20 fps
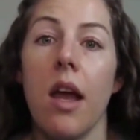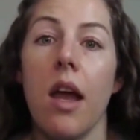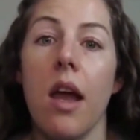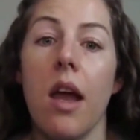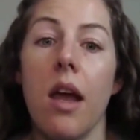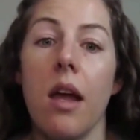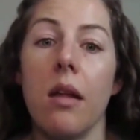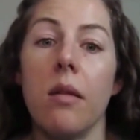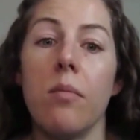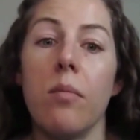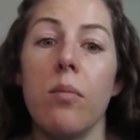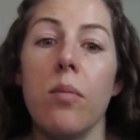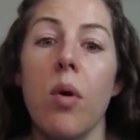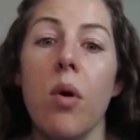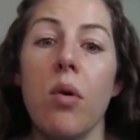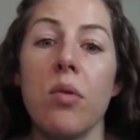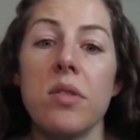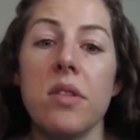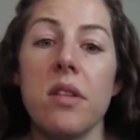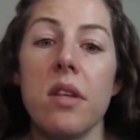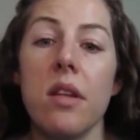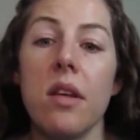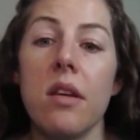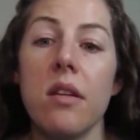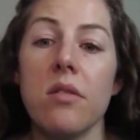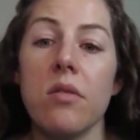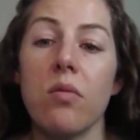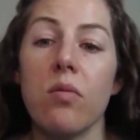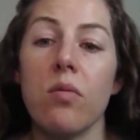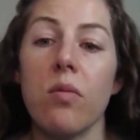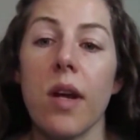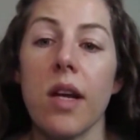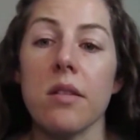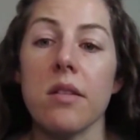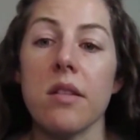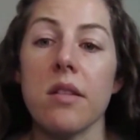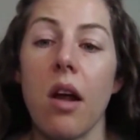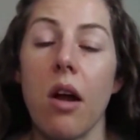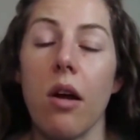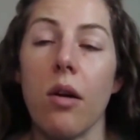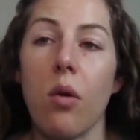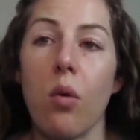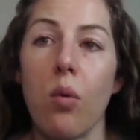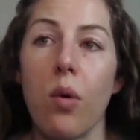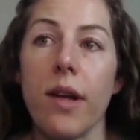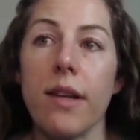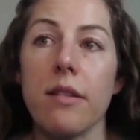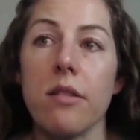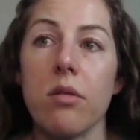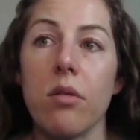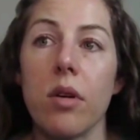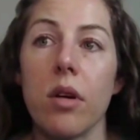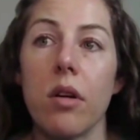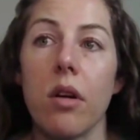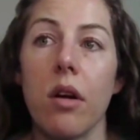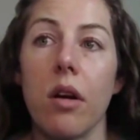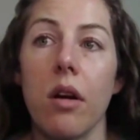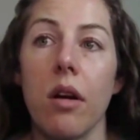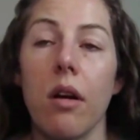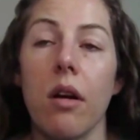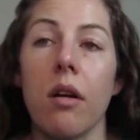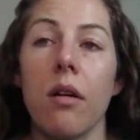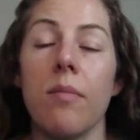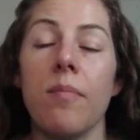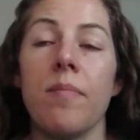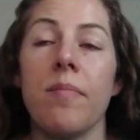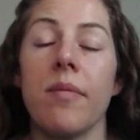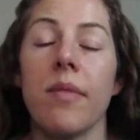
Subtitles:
And most of these risks are going to occur